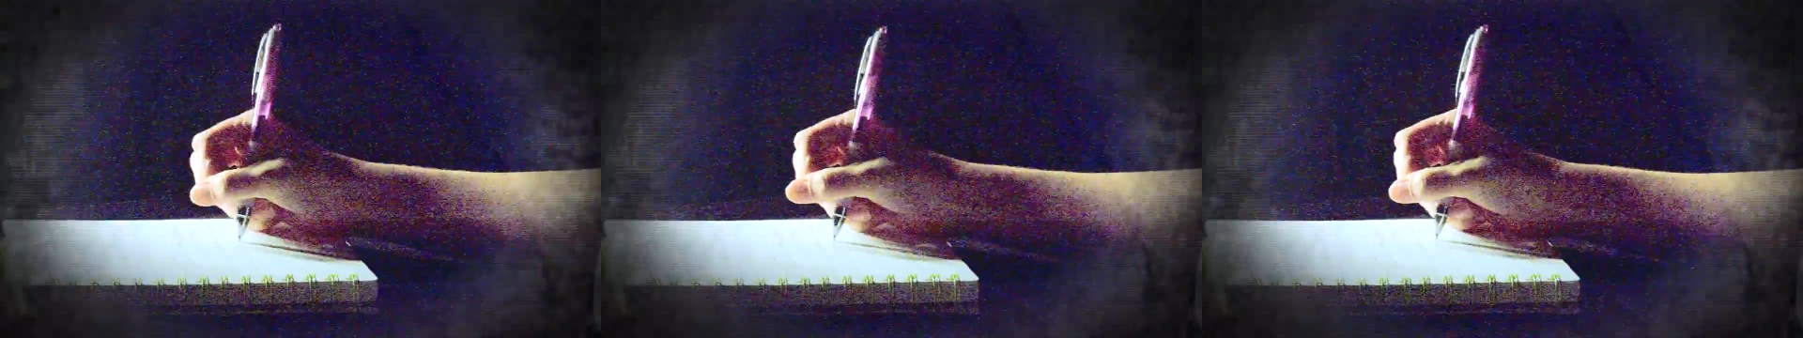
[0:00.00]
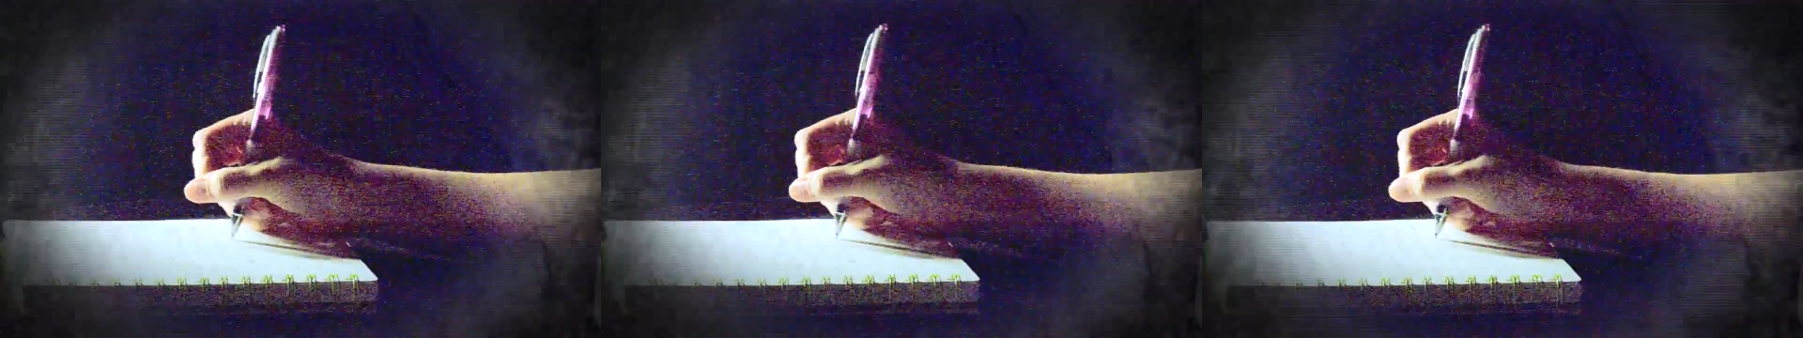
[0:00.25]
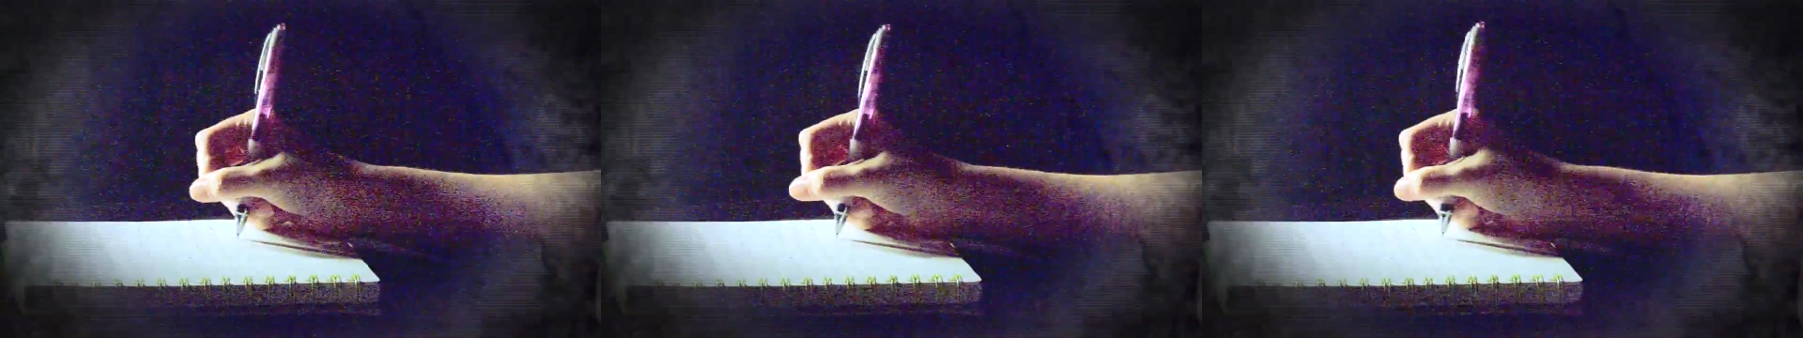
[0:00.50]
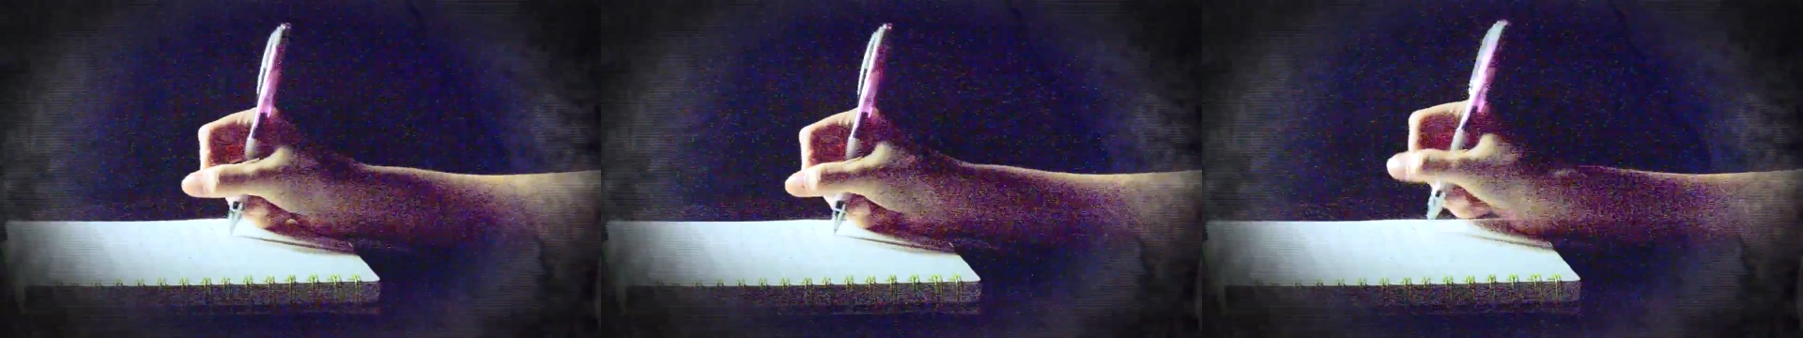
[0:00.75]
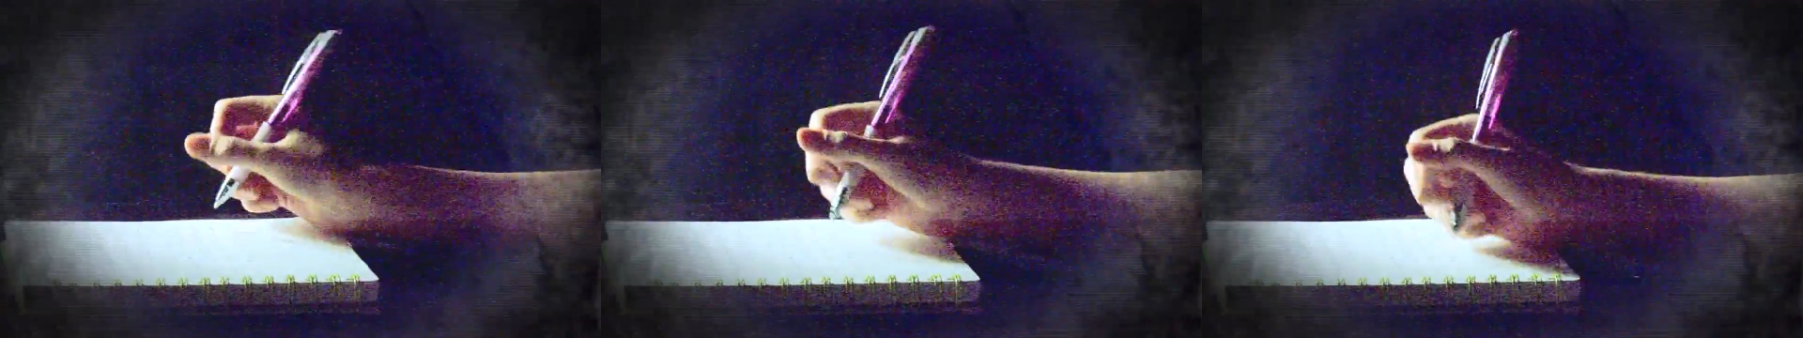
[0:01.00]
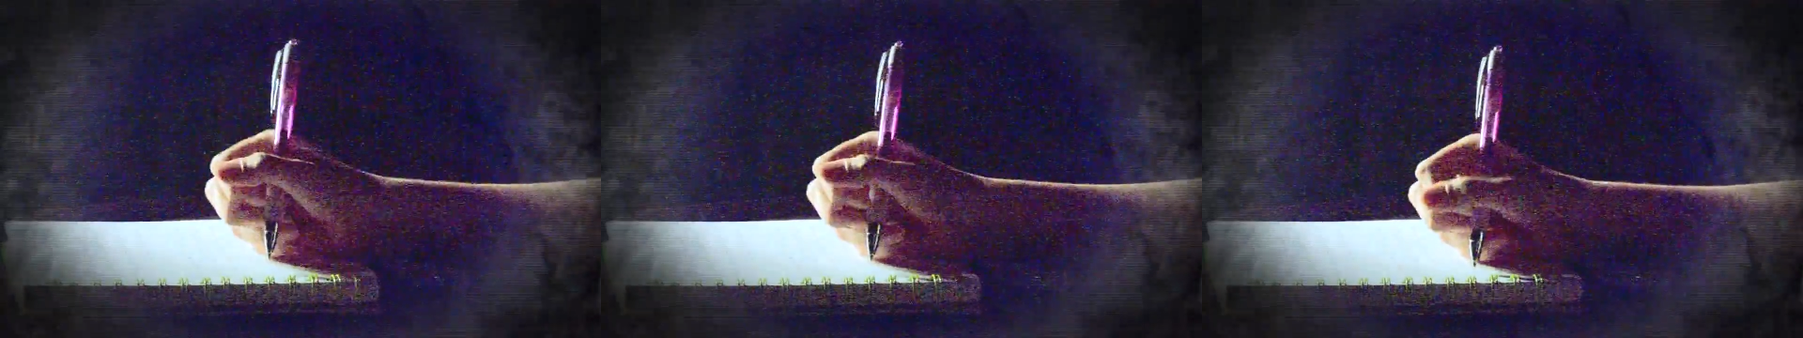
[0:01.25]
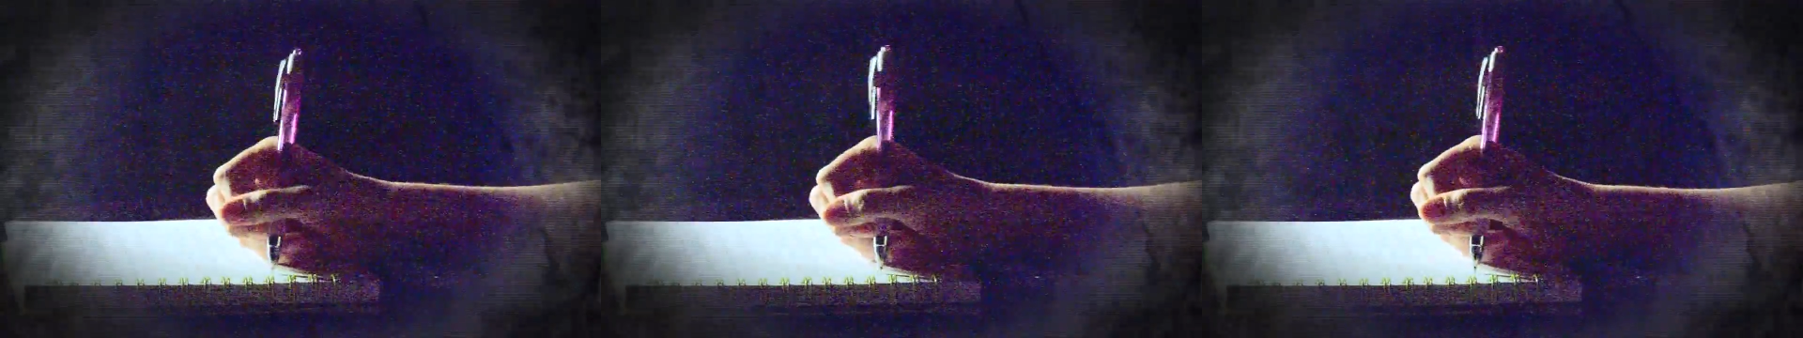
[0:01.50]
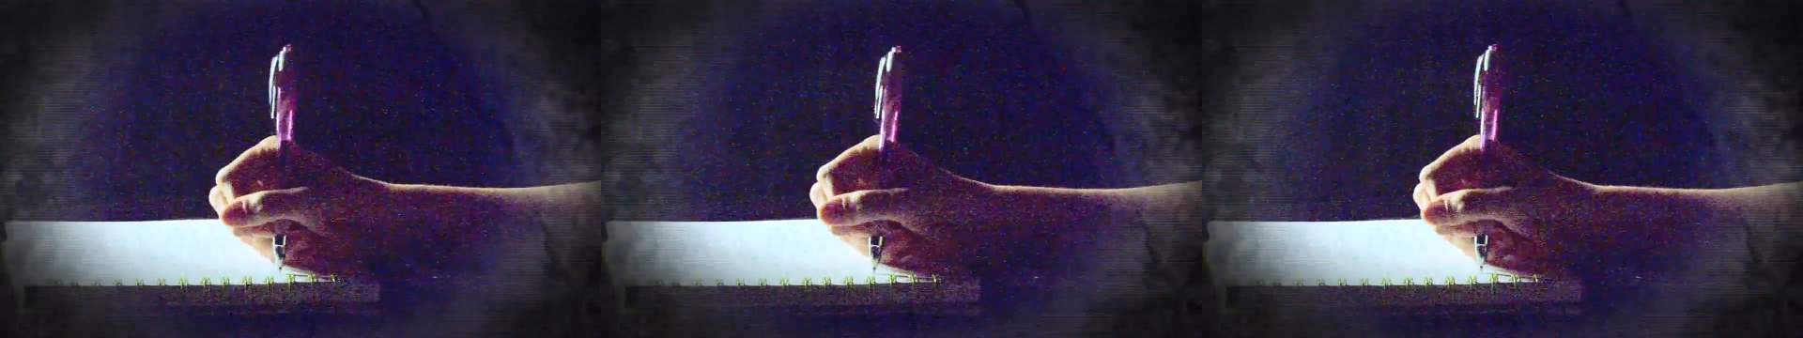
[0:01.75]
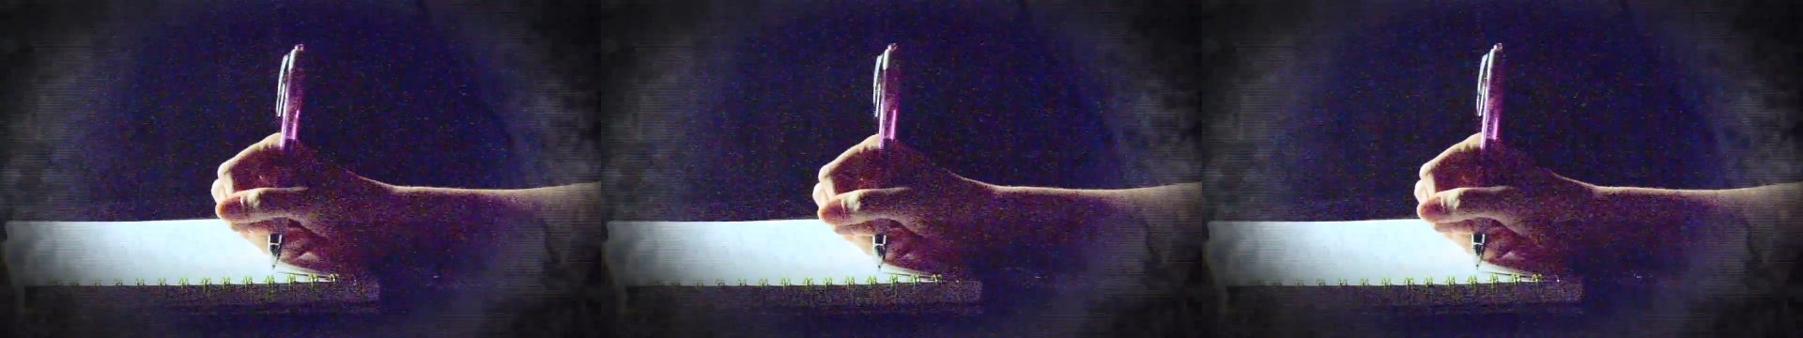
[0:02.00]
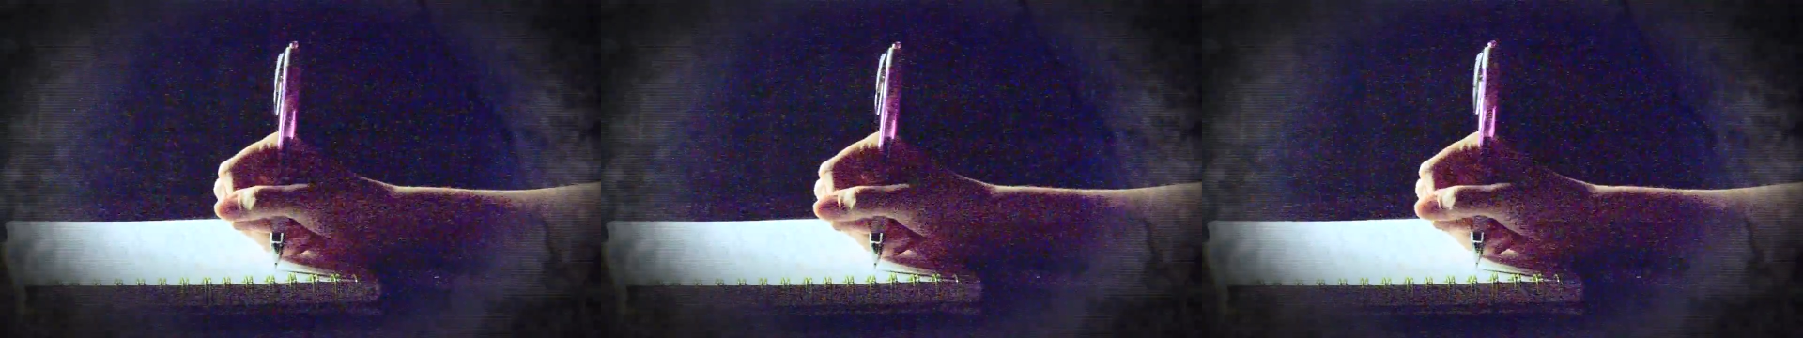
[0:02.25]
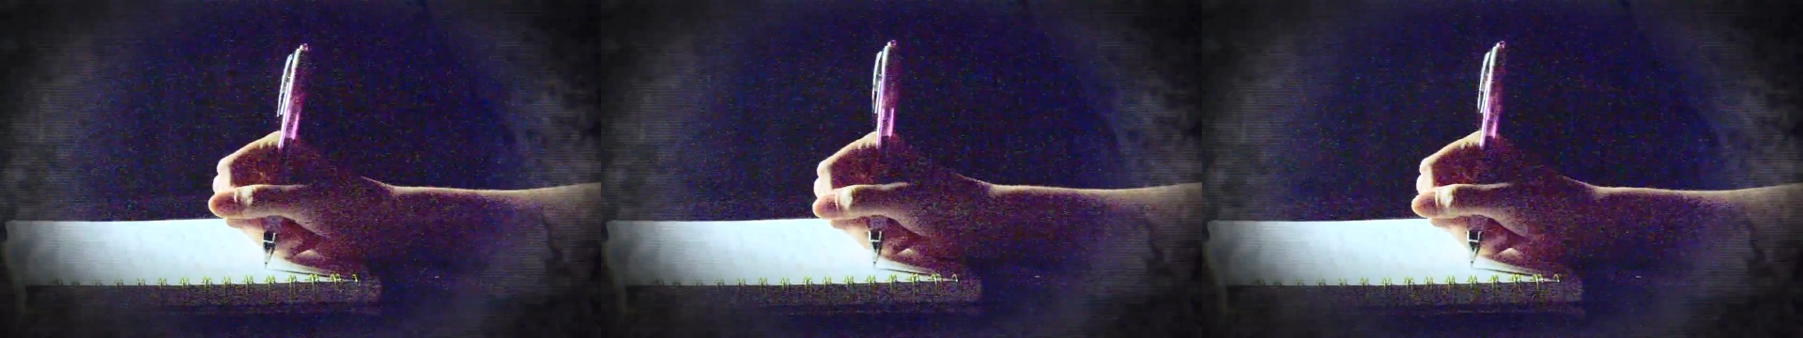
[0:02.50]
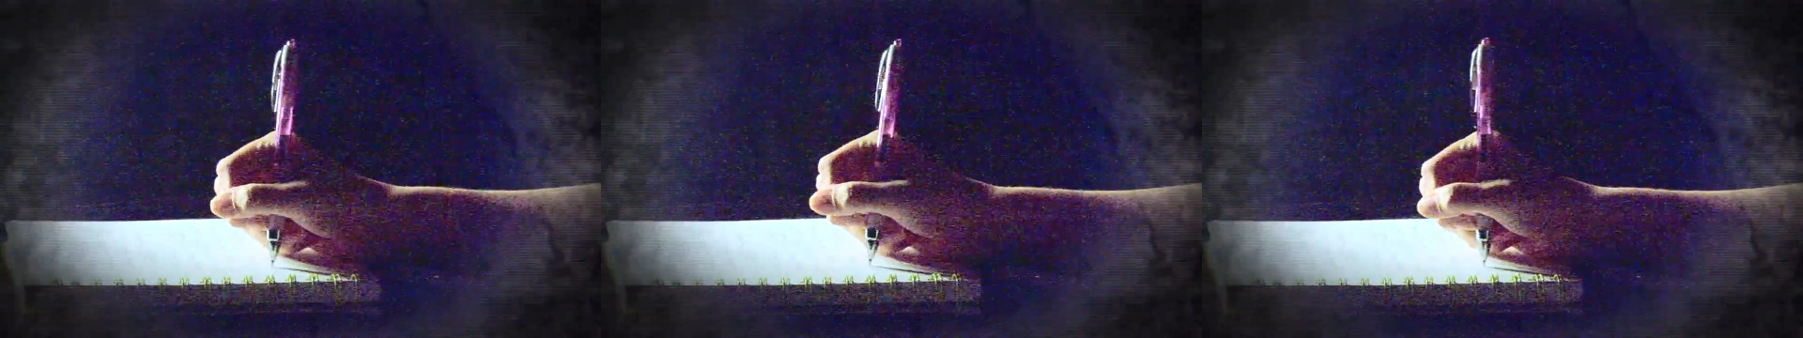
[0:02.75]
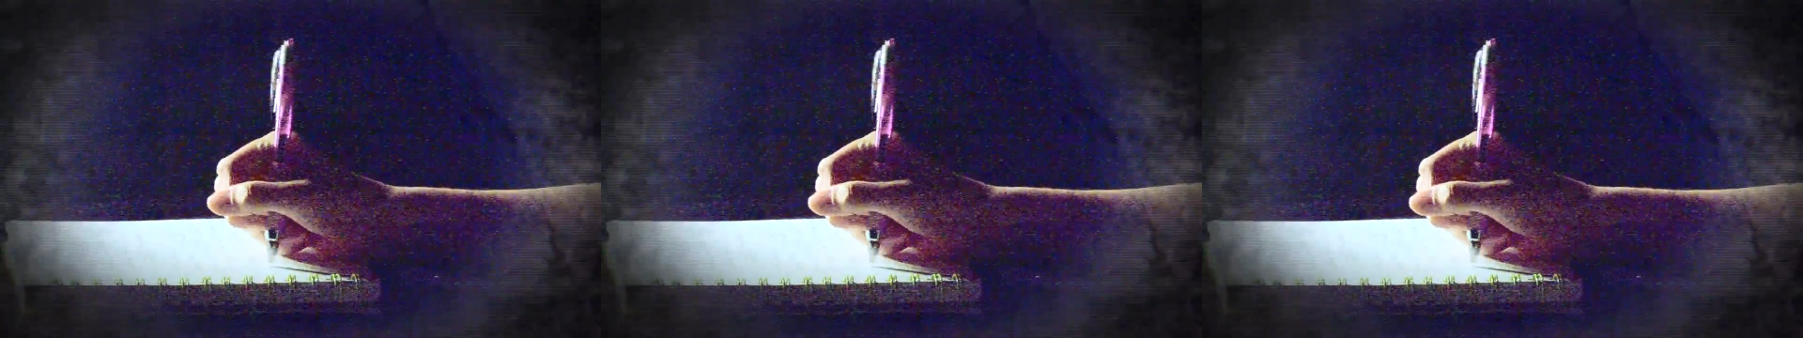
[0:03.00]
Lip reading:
[unreadable: no face in view]